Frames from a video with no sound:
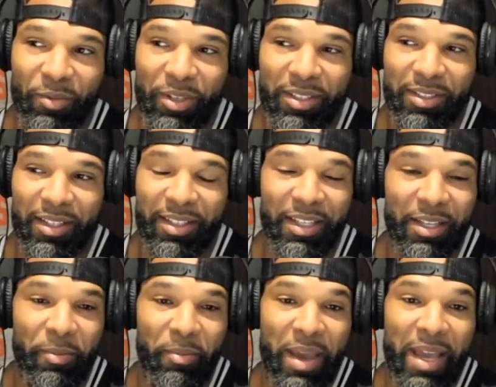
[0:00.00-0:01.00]
when he said he
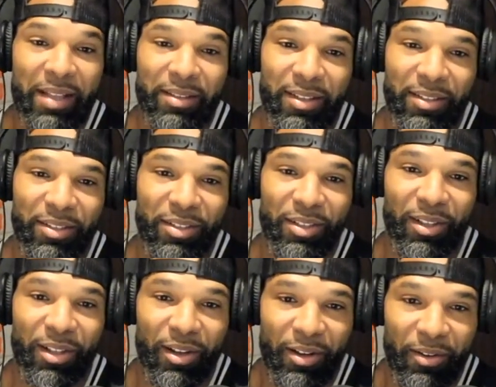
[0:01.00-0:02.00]
commands us to
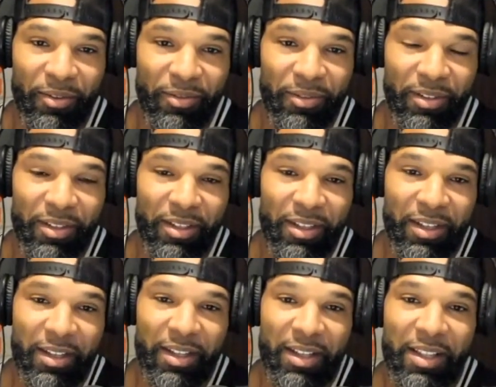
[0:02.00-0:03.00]
love,
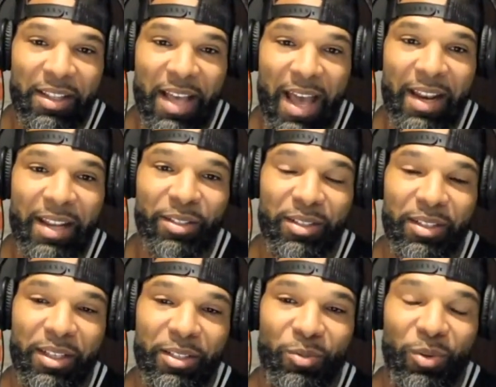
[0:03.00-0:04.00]
that
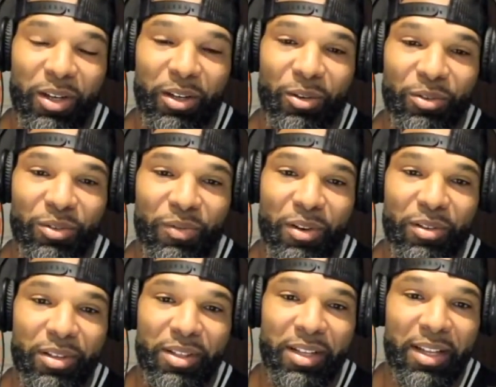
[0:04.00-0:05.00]
is what goes
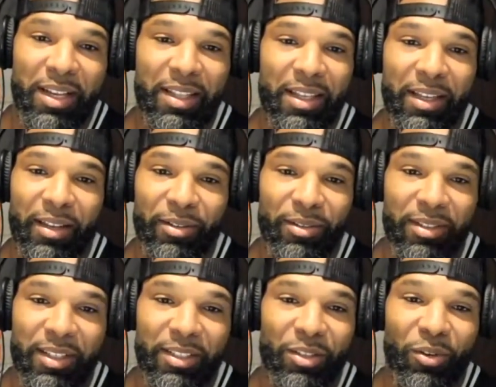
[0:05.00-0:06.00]
further than anything else.
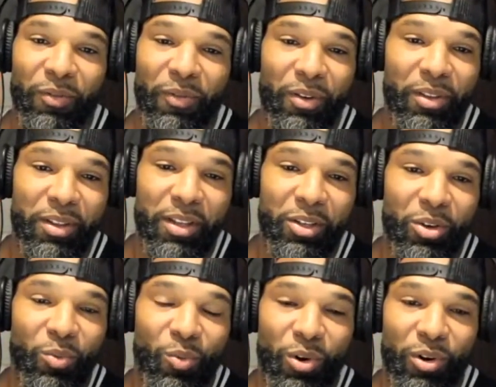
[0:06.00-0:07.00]
It's going further than
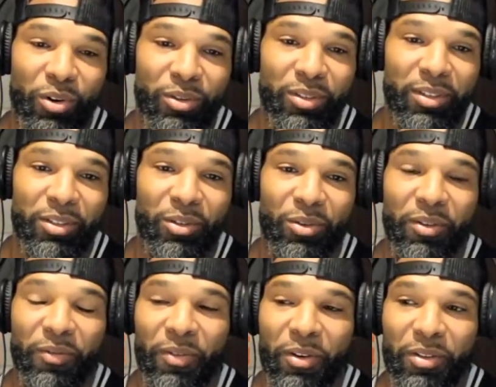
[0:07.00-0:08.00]
your words. It's
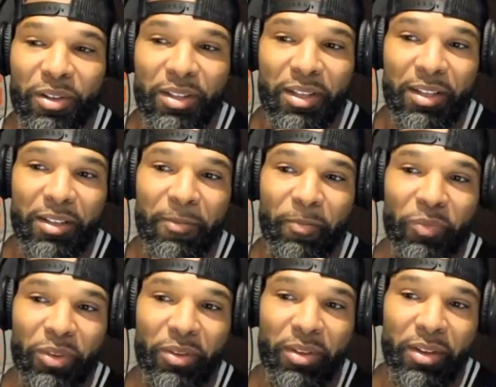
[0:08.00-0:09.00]
going further than
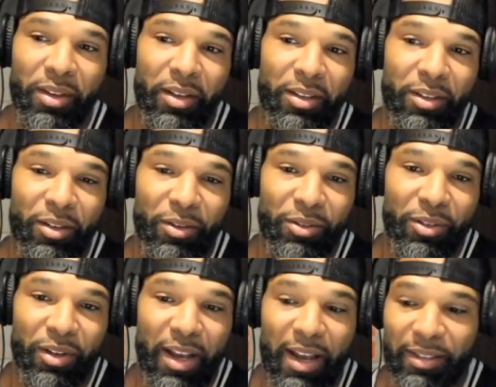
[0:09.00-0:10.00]

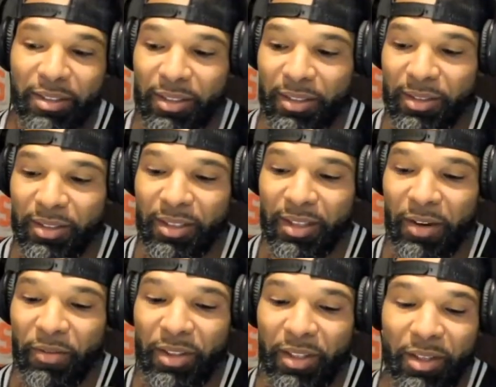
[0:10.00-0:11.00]
your actions and
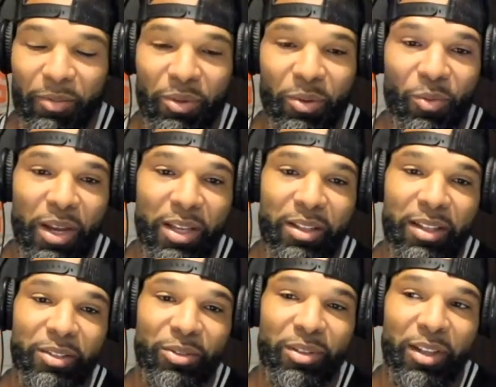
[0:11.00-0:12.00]
everything. The way
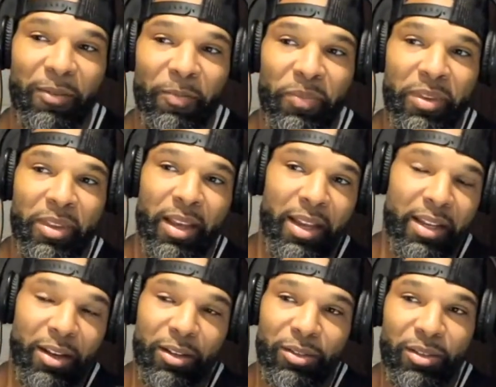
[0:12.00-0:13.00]
that you love. And
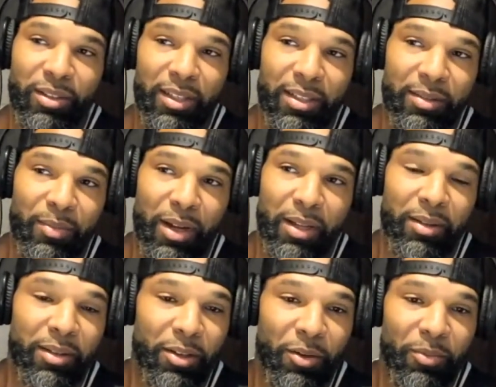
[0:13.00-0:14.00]
he also says,
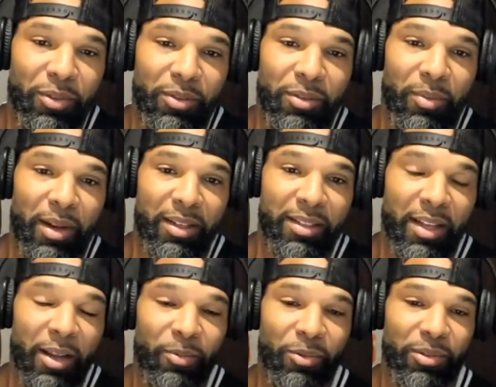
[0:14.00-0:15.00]
to my
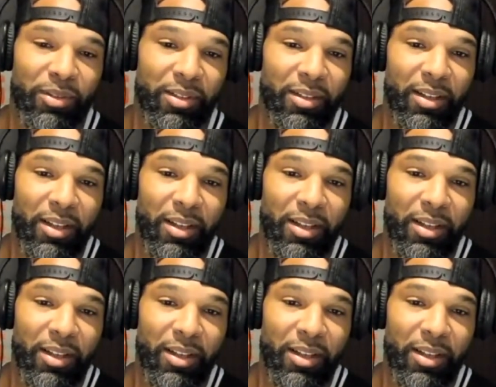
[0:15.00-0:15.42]
disciples,